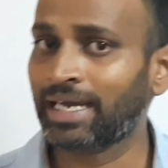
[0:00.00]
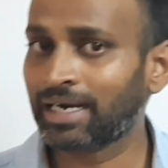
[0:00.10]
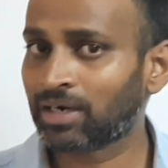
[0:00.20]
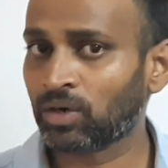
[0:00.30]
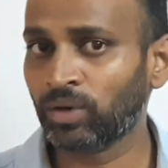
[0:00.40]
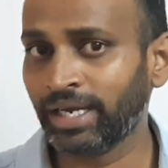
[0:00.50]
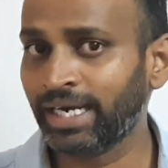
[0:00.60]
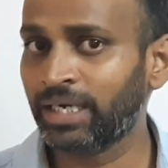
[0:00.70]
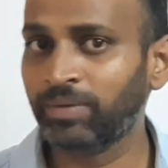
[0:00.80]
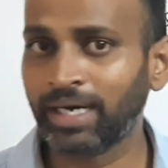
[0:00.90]

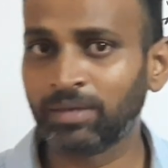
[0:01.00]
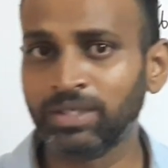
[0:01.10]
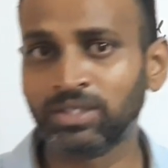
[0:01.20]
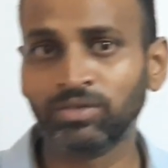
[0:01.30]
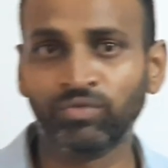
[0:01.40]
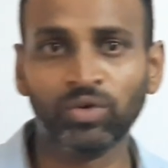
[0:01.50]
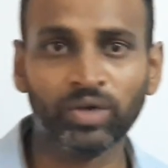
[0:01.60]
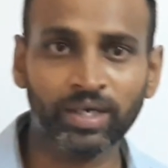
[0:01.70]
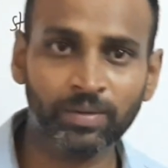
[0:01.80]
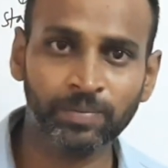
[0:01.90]
electronegative atom is
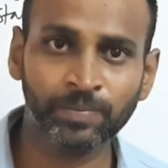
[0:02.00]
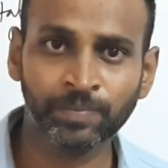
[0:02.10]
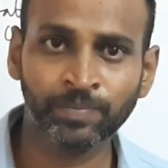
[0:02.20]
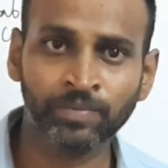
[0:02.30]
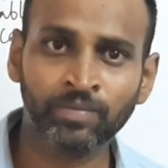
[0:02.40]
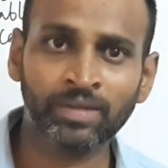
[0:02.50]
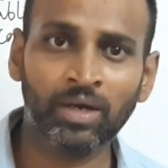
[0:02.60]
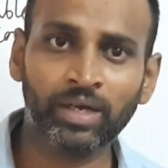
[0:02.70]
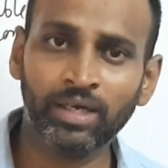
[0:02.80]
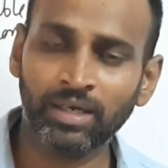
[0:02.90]
fluorine.
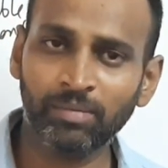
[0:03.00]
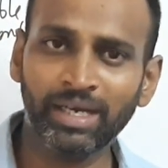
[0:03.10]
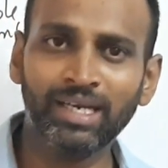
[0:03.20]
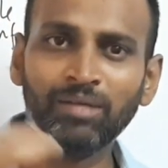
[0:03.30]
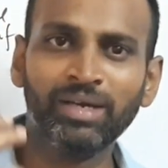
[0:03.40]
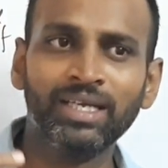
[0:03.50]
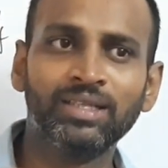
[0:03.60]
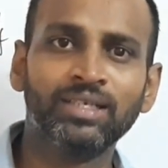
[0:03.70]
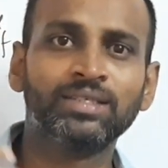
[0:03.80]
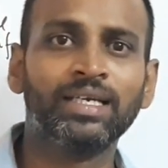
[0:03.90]
Okay, remaining many
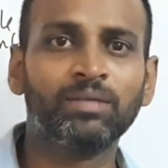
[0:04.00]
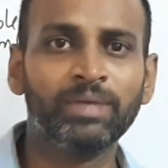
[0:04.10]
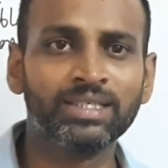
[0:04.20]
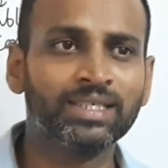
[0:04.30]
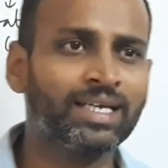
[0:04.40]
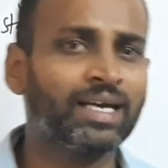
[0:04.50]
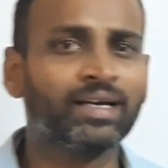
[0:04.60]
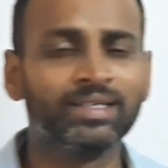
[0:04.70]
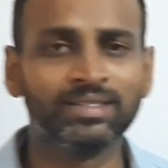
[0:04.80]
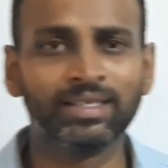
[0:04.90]
things like basic
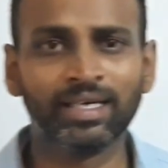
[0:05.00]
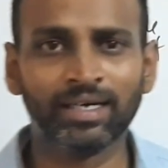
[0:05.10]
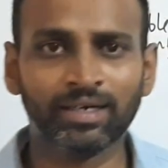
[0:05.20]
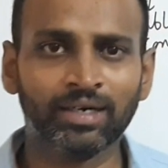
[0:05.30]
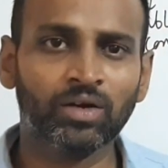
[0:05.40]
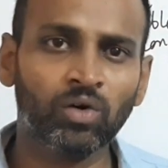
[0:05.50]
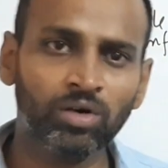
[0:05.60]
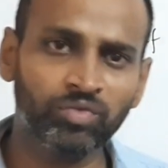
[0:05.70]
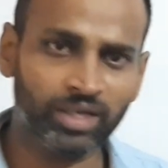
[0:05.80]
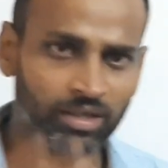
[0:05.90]
characteristic character and all
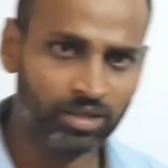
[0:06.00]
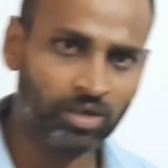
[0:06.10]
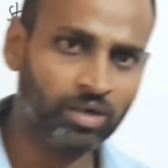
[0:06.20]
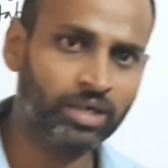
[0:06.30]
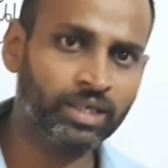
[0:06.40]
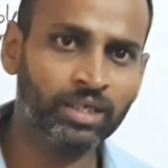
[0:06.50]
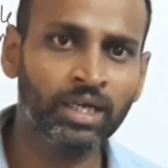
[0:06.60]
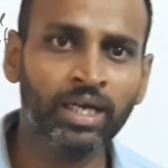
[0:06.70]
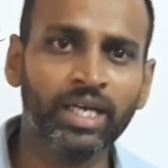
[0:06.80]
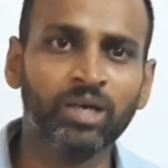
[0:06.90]
we learn already
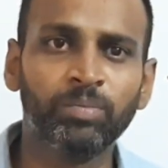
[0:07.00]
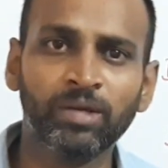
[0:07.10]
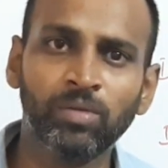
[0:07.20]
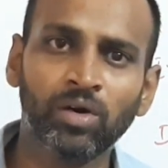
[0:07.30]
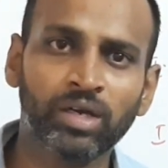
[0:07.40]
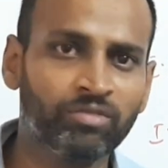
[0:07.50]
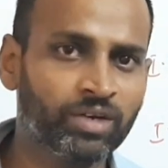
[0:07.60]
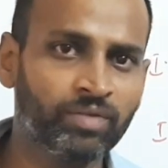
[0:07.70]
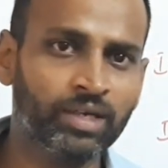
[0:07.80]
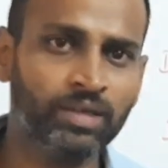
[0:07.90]
in P block
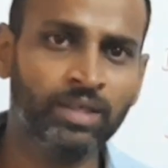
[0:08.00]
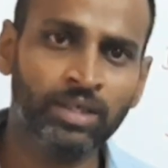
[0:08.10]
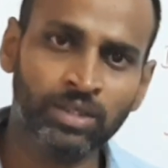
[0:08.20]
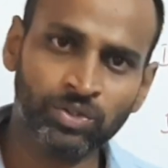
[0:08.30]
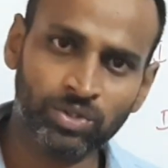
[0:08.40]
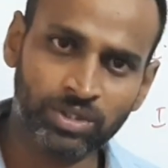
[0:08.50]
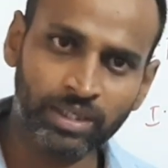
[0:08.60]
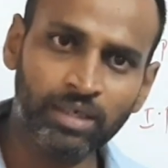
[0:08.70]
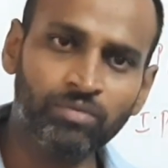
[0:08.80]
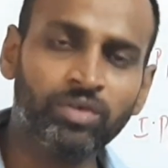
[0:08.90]
everywhere. So
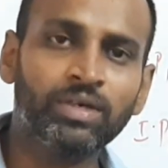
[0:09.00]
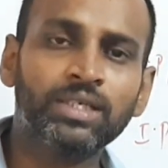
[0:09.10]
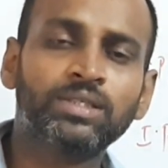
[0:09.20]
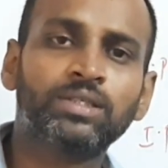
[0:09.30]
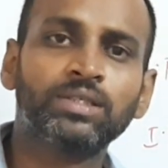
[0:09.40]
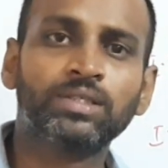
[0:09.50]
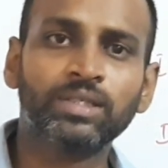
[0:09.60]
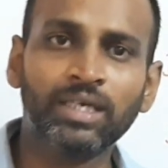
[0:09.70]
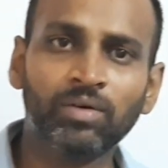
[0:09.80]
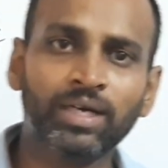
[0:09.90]
still we will discuss
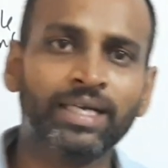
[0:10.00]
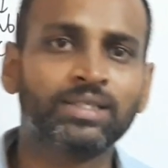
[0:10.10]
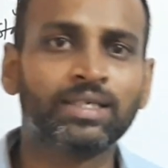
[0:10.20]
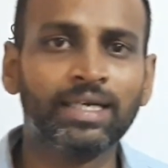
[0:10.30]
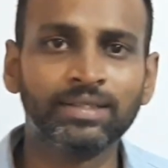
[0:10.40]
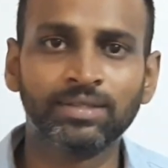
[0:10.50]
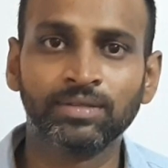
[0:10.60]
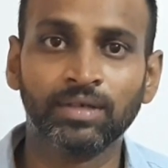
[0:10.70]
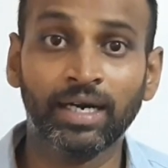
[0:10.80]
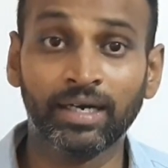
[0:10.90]
in our next class,
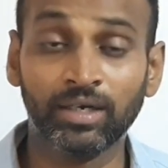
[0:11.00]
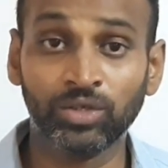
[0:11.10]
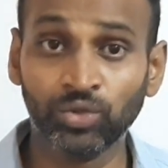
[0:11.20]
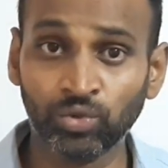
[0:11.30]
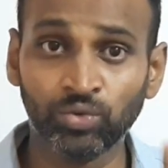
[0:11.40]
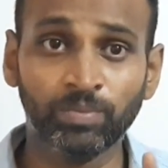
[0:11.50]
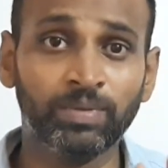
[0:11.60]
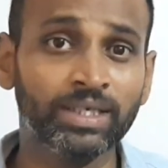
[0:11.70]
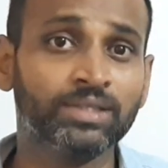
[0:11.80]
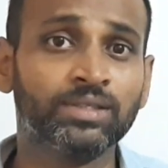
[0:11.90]
and you
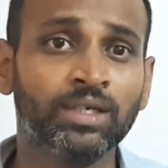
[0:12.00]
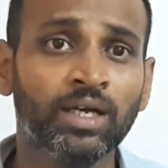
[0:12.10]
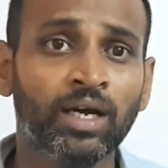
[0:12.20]
please